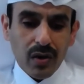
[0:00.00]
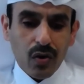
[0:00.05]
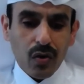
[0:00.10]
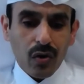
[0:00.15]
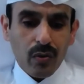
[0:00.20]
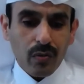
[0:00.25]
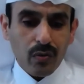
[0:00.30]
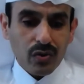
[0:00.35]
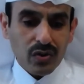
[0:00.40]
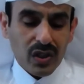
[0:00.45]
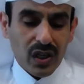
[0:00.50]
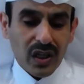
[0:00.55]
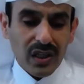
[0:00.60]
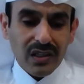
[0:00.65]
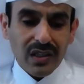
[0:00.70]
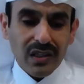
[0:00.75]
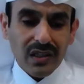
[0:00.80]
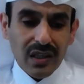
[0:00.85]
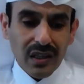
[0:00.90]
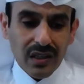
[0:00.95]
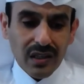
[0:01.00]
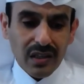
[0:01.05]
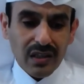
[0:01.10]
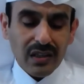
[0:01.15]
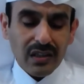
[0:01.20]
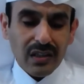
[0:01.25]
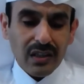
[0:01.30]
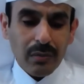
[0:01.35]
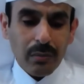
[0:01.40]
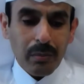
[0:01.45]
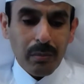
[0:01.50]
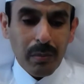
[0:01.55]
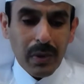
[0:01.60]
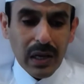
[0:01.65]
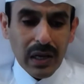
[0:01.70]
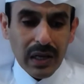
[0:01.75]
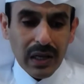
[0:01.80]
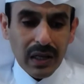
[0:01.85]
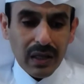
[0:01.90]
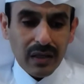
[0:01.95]
almost 130
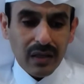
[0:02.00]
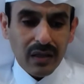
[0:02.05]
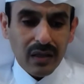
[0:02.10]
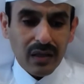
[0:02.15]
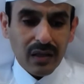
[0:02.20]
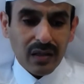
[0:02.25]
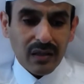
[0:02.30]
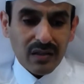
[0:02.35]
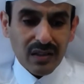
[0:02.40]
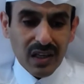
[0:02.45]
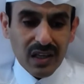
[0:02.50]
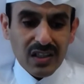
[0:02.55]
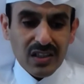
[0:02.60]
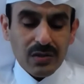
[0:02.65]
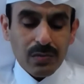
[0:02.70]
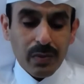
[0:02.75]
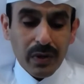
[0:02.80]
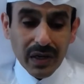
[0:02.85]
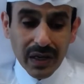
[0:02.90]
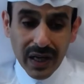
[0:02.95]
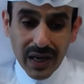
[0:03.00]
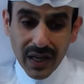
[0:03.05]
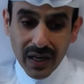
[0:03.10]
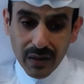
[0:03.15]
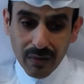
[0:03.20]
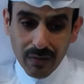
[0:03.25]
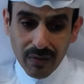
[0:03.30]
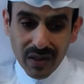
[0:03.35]
million tons per annum.